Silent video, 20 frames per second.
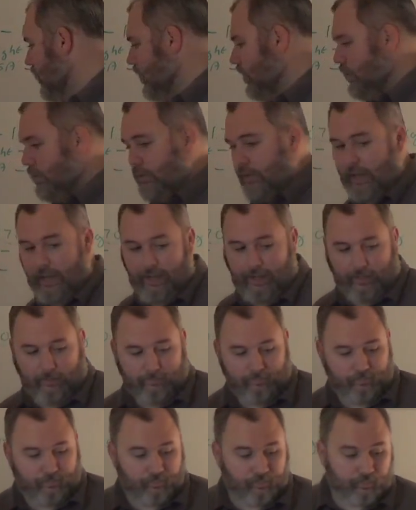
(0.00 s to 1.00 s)
Okay,
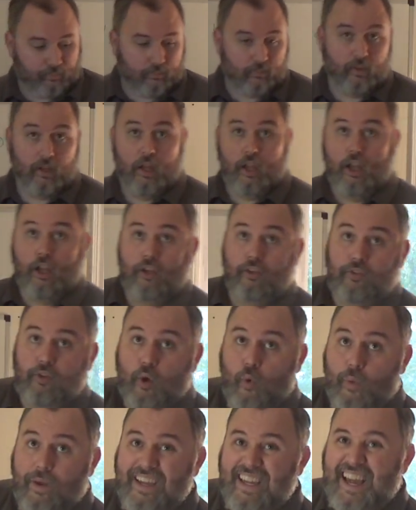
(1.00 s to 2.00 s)

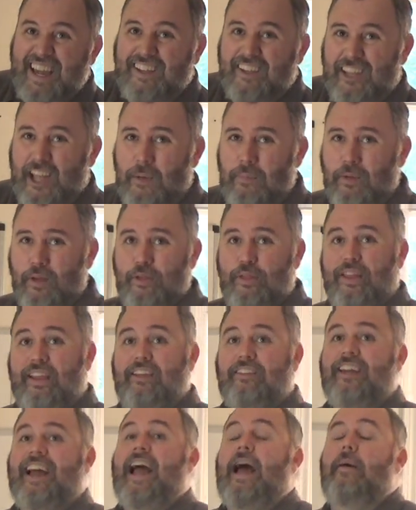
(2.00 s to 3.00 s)
so we got a couple
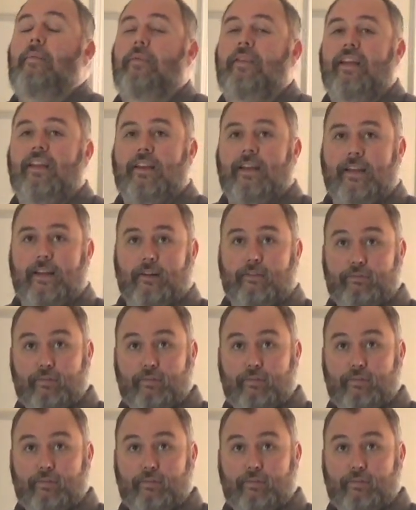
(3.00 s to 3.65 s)
things happening here.